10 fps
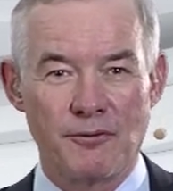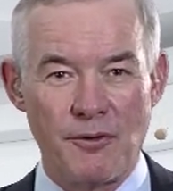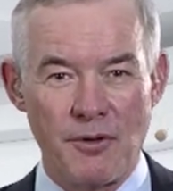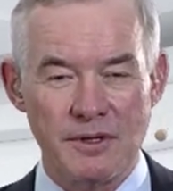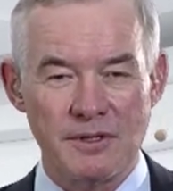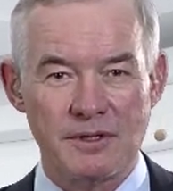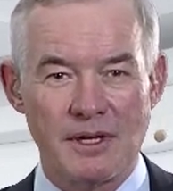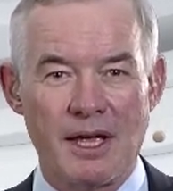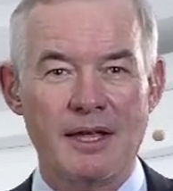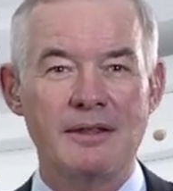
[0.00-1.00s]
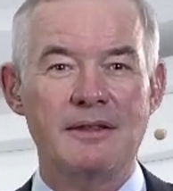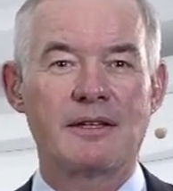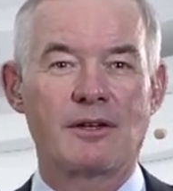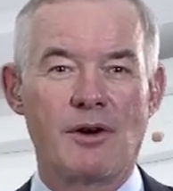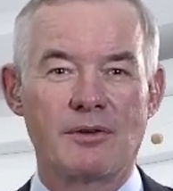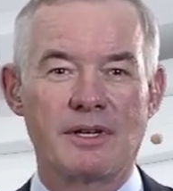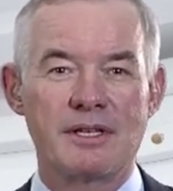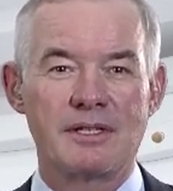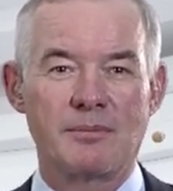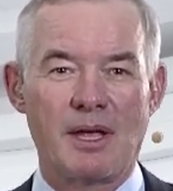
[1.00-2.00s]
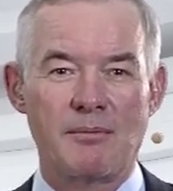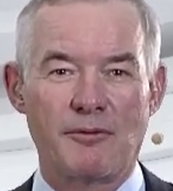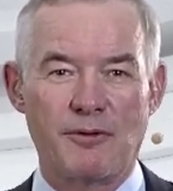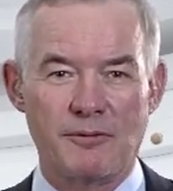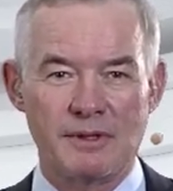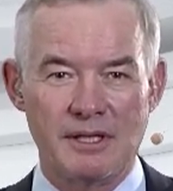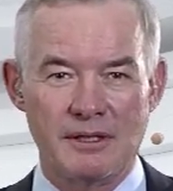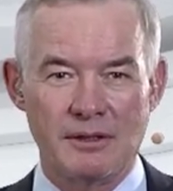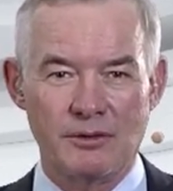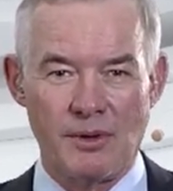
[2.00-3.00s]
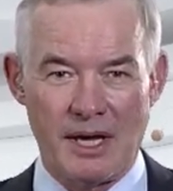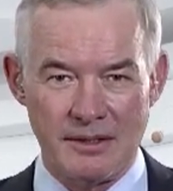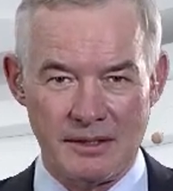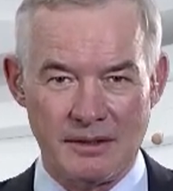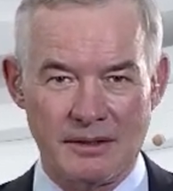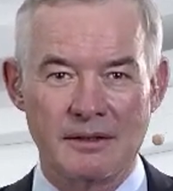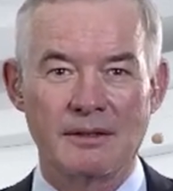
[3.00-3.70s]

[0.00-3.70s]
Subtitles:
1st and the Congress September 15 to 18.